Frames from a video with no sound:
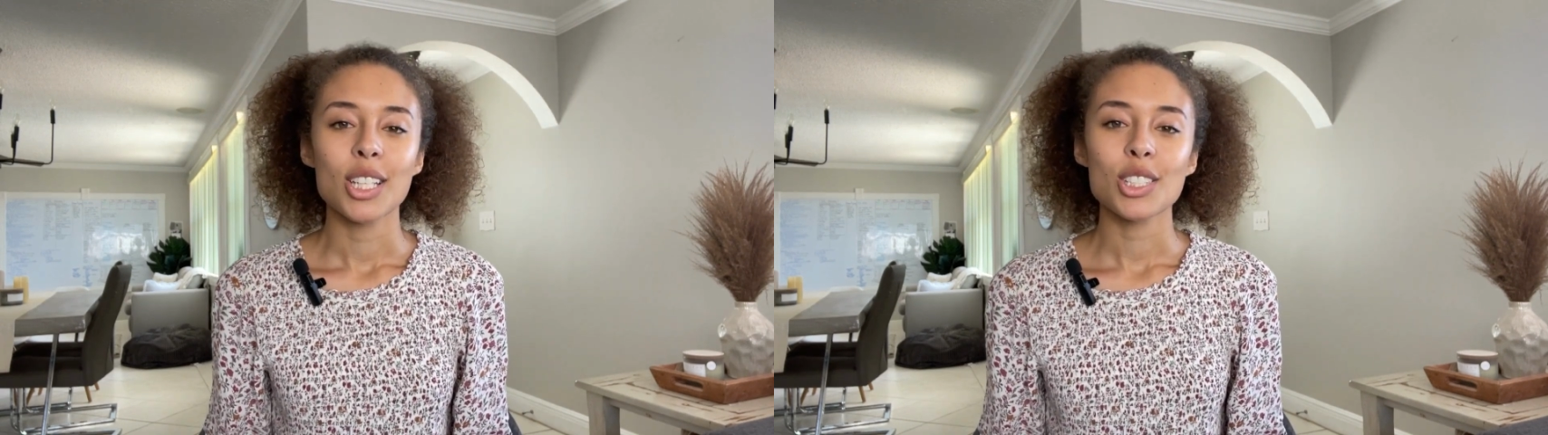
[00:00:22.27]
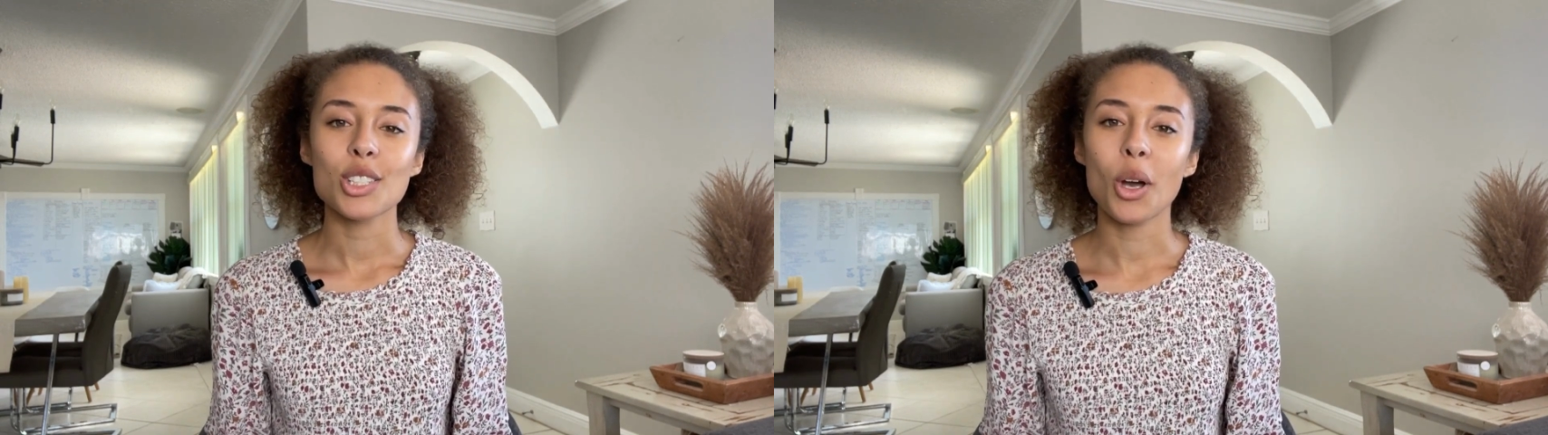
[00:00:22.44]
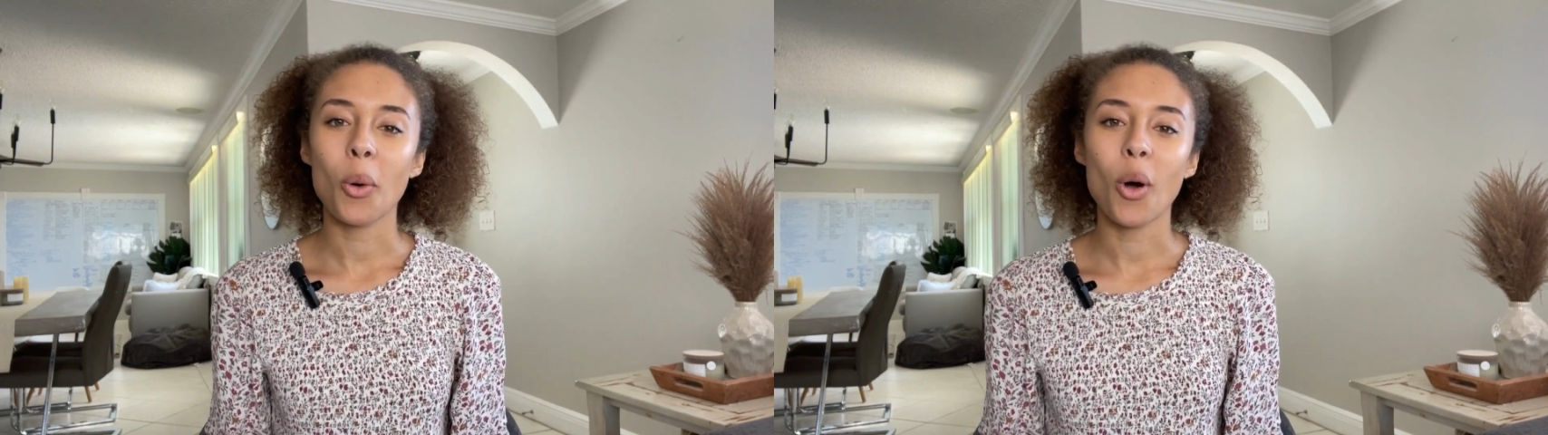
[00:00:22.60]

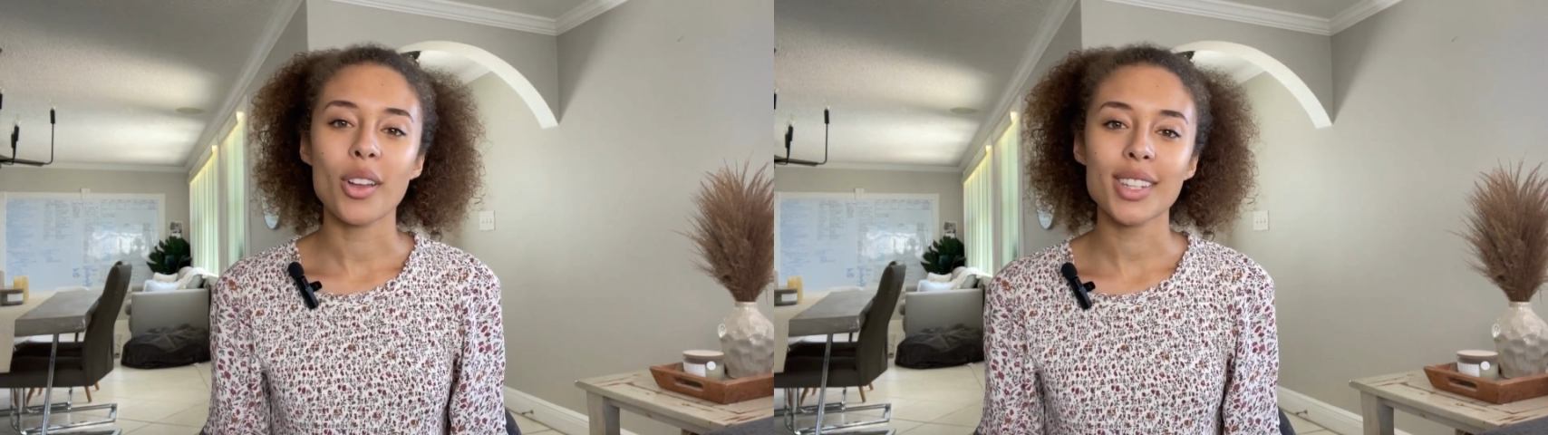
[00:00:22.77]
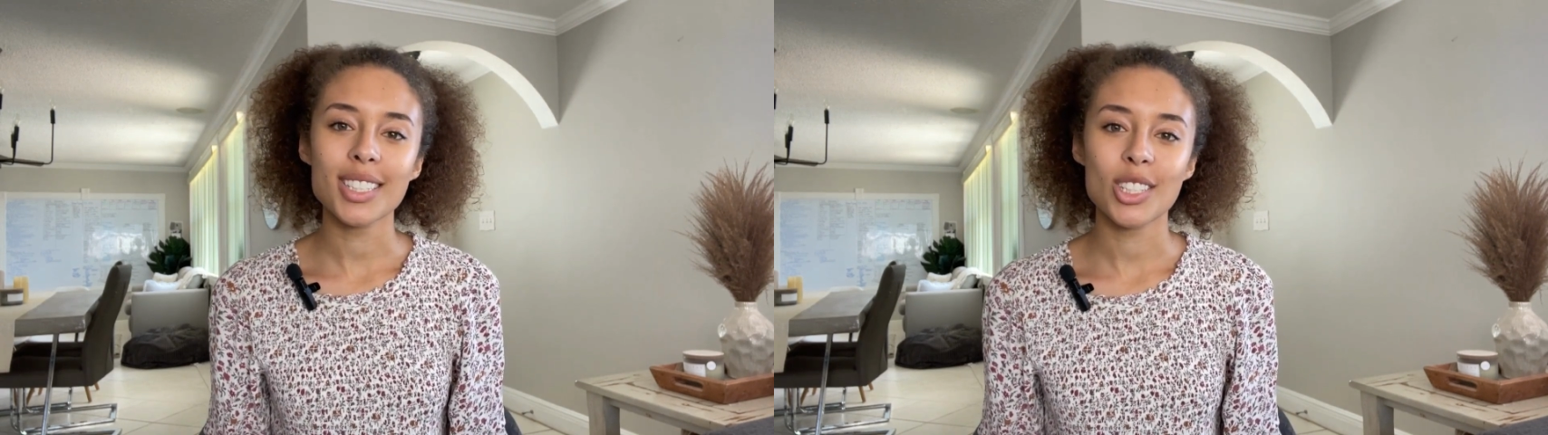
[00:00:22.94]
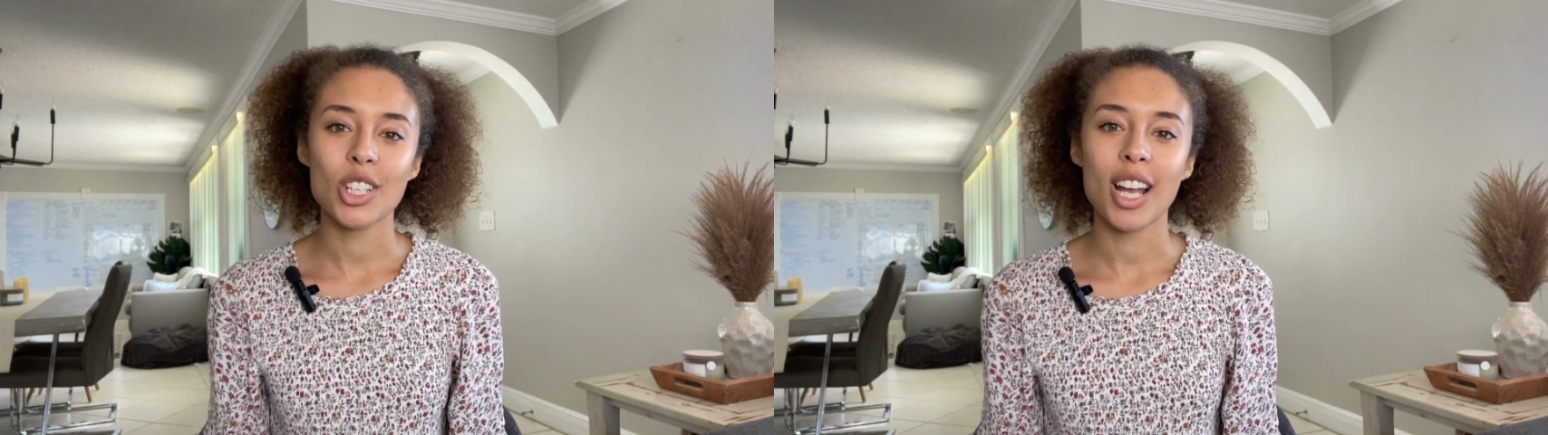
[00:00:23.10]
So on
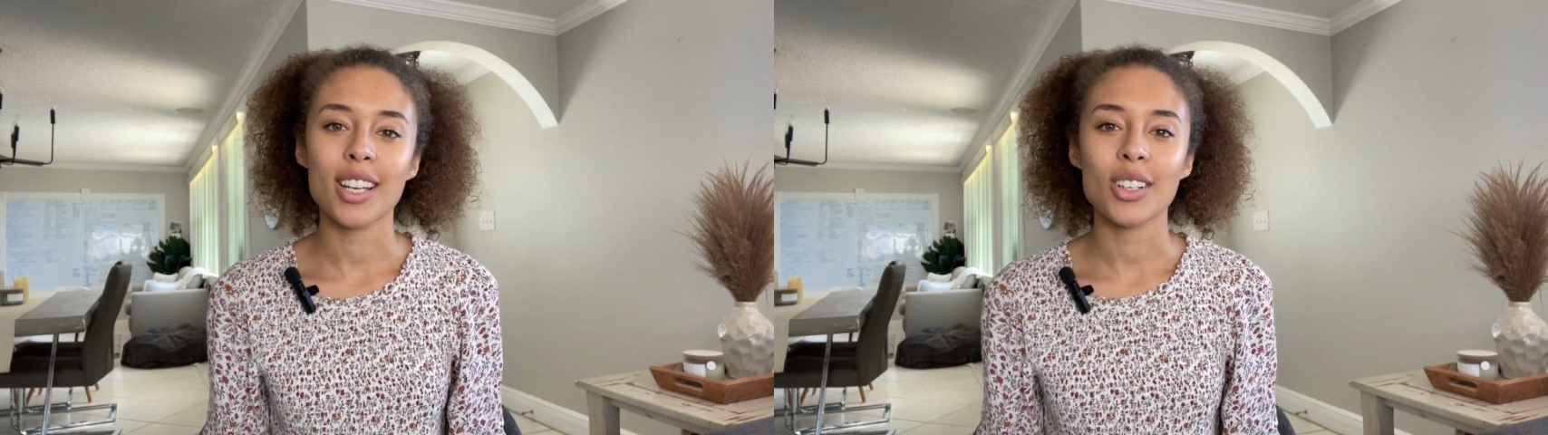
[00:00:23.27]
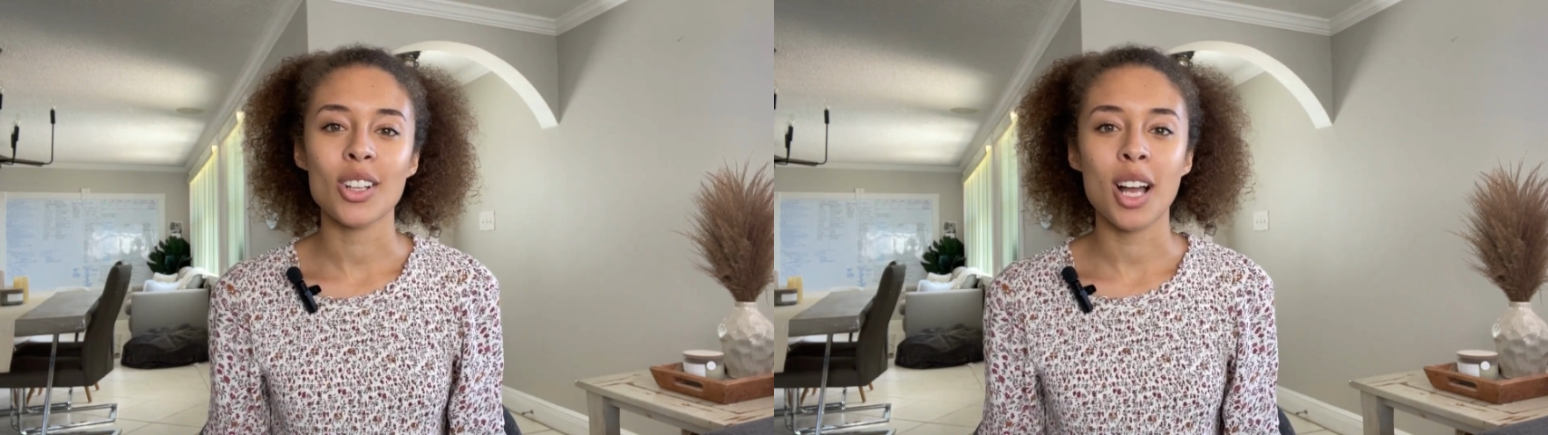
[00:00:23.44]
this channel,